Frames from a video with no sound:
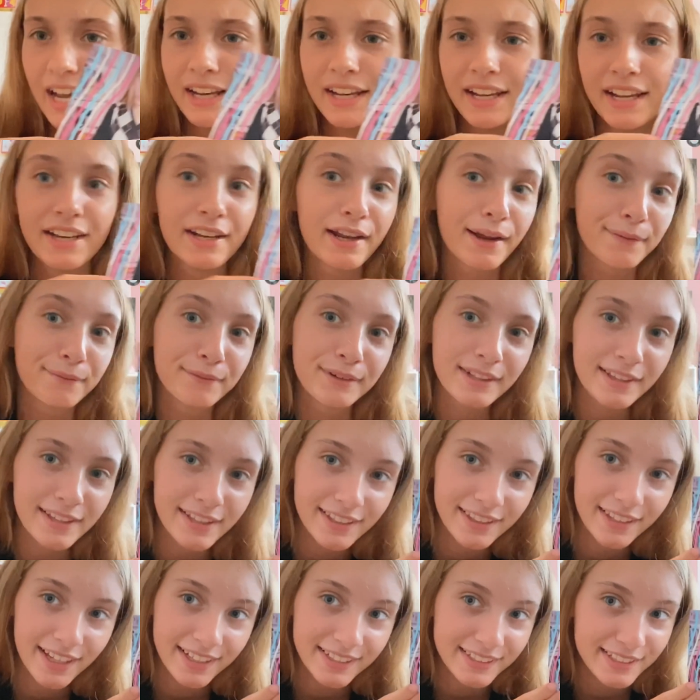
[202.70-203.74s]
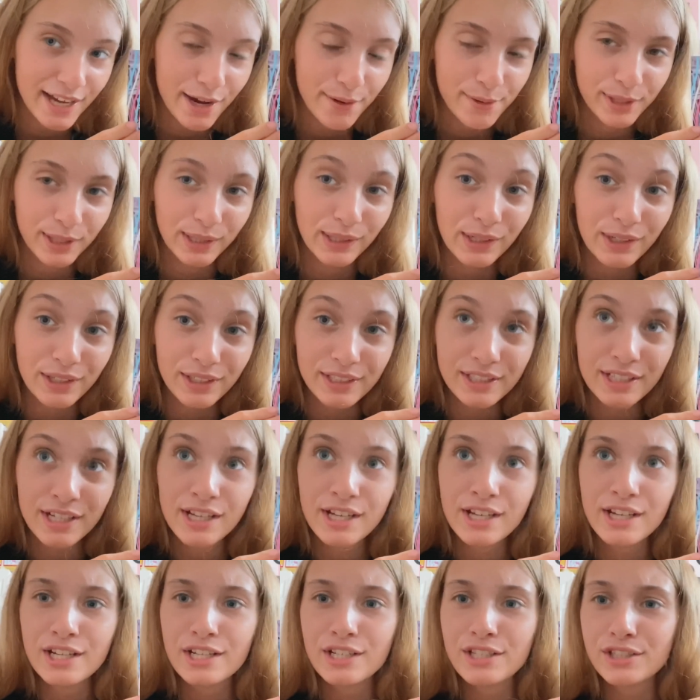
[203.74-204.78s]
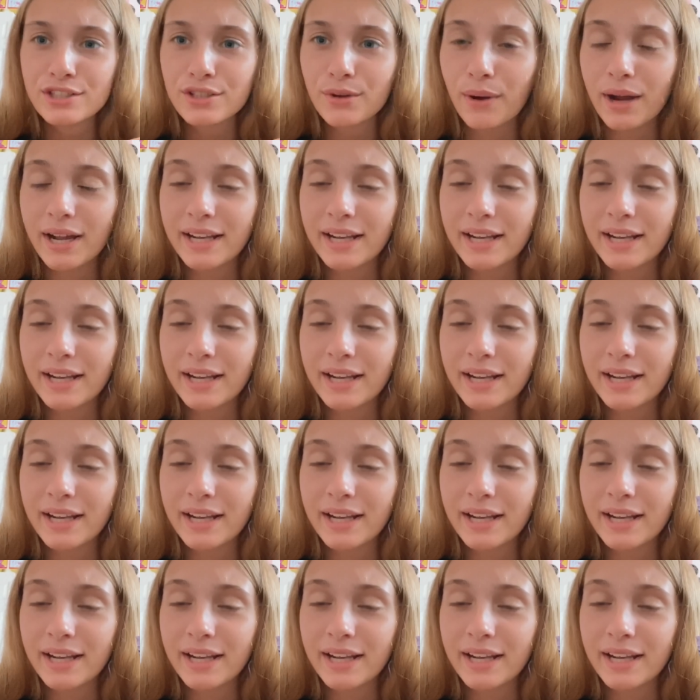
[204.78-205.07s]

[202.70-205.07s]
and I really liked how it looked. So